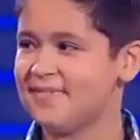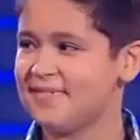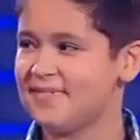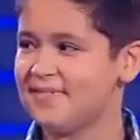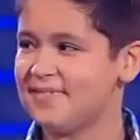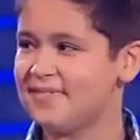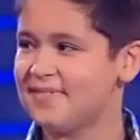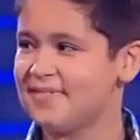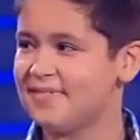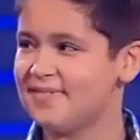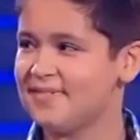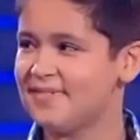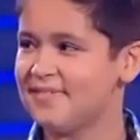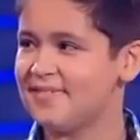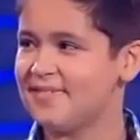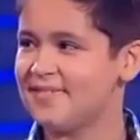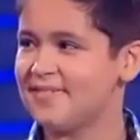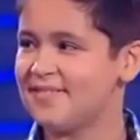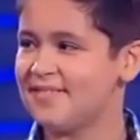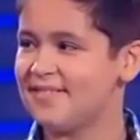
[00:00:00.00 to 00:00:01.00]
You didn't look
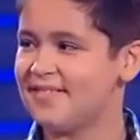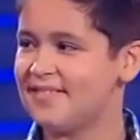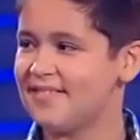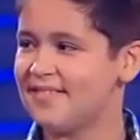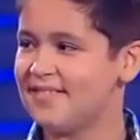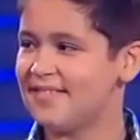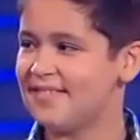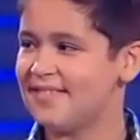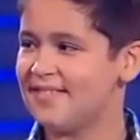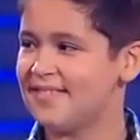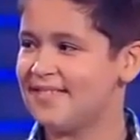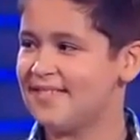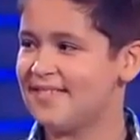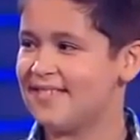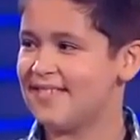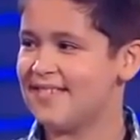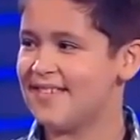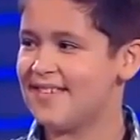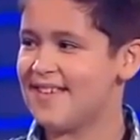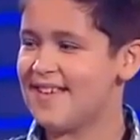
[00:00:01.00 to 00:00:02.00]
that nervous out there.
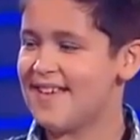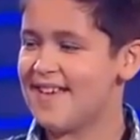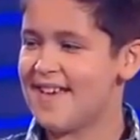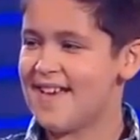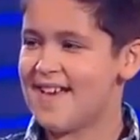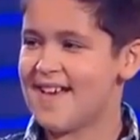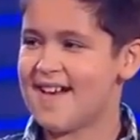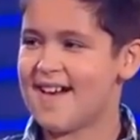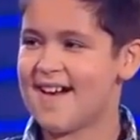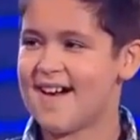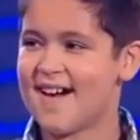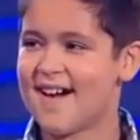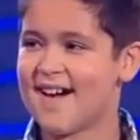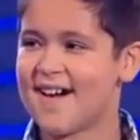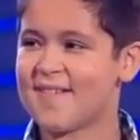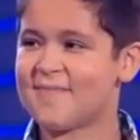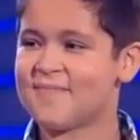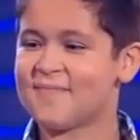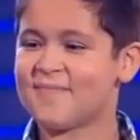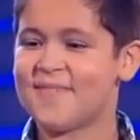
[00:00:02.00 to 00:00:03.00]

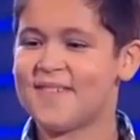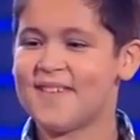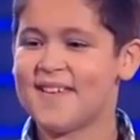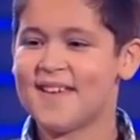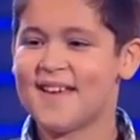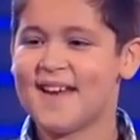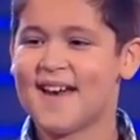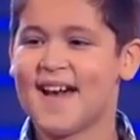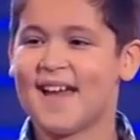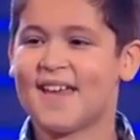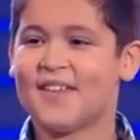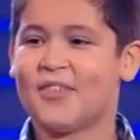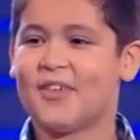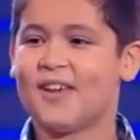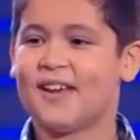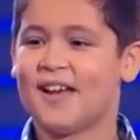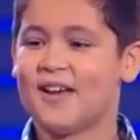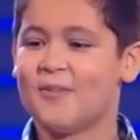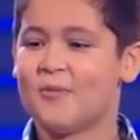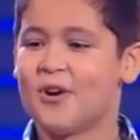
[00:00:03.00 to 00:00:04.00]
Um, I
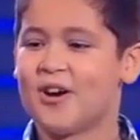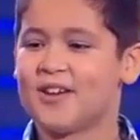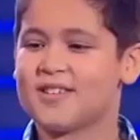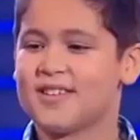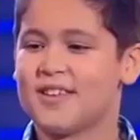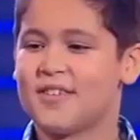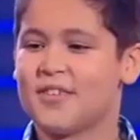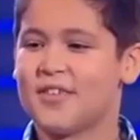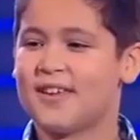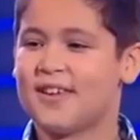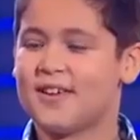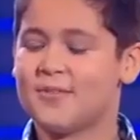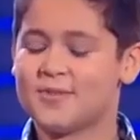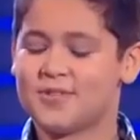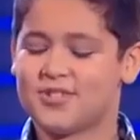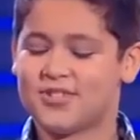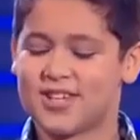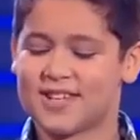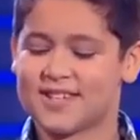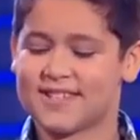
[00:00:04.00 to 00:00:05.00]
think I was. I think it
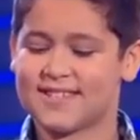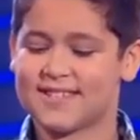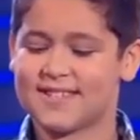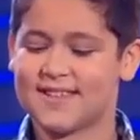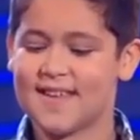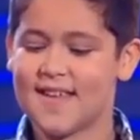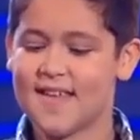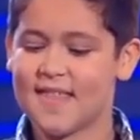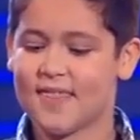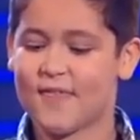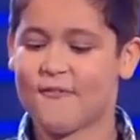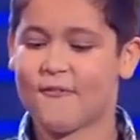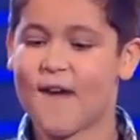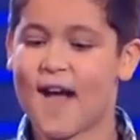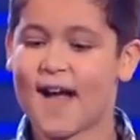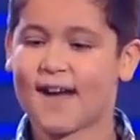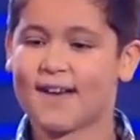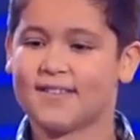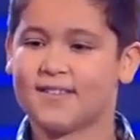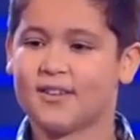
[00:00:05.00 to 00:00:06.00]
was just the
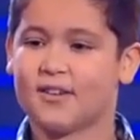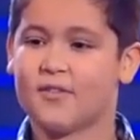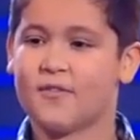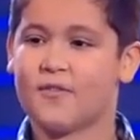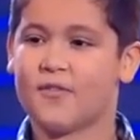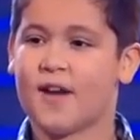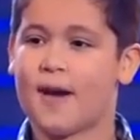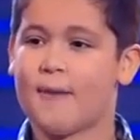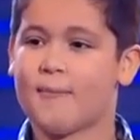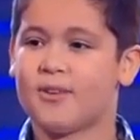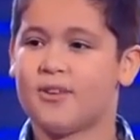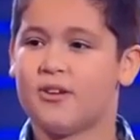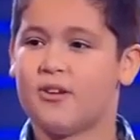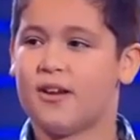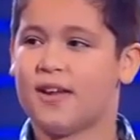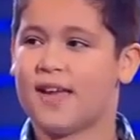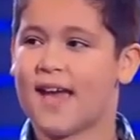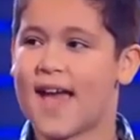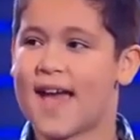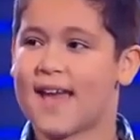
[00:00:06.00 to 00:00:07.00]
fact of coming
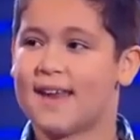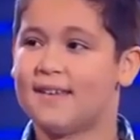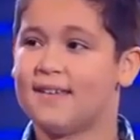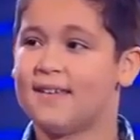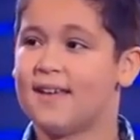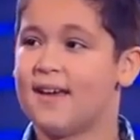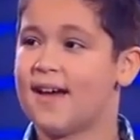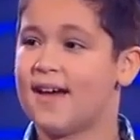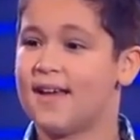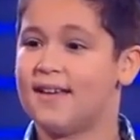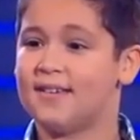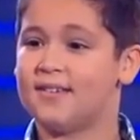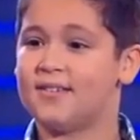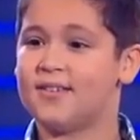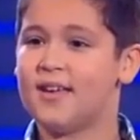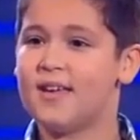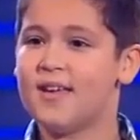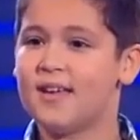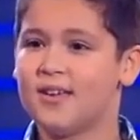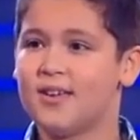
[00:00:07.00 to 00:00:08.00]
here again
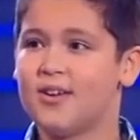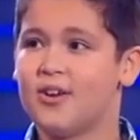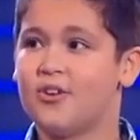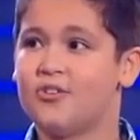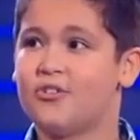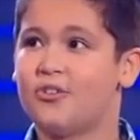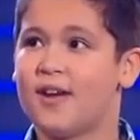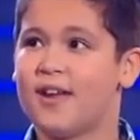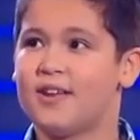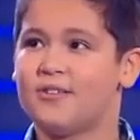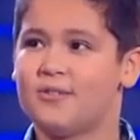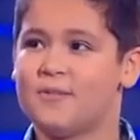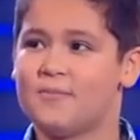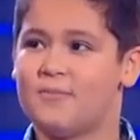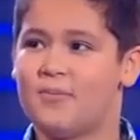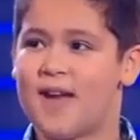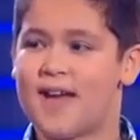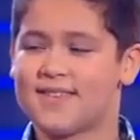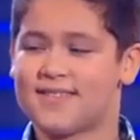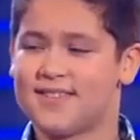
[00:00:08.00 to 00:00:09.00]
and, you know, trying to
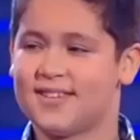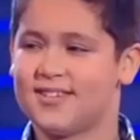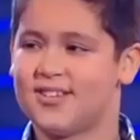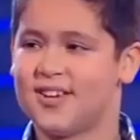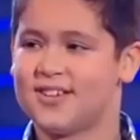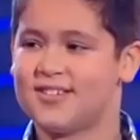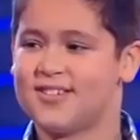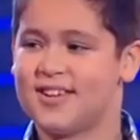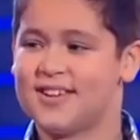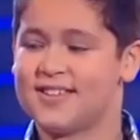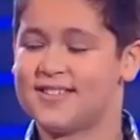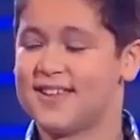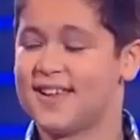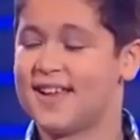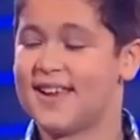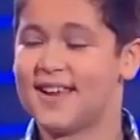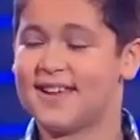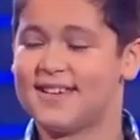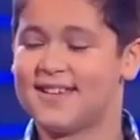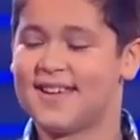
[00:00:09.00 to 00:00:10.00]
impress the judges.
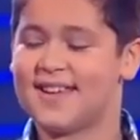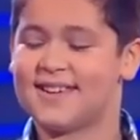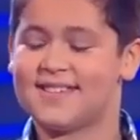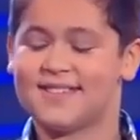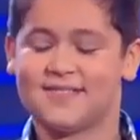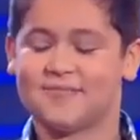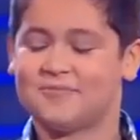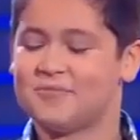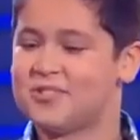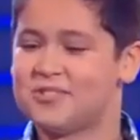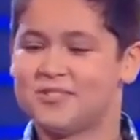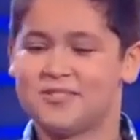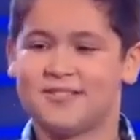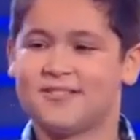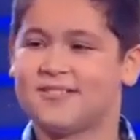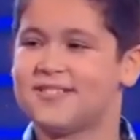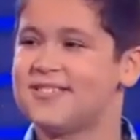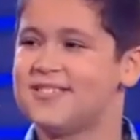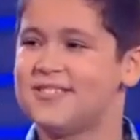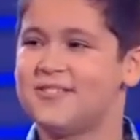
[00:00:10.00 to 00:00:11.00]
And I did, and it was
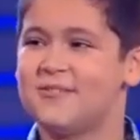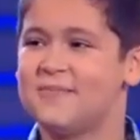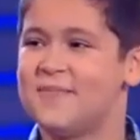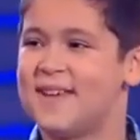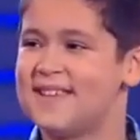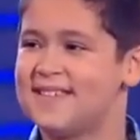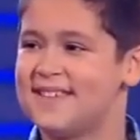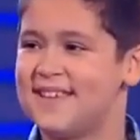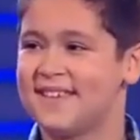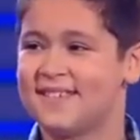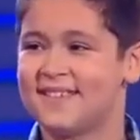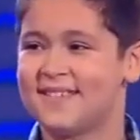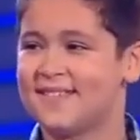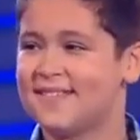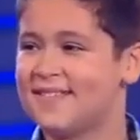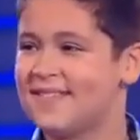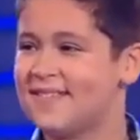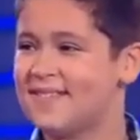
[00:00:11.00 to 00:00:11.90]
oh, so amazing.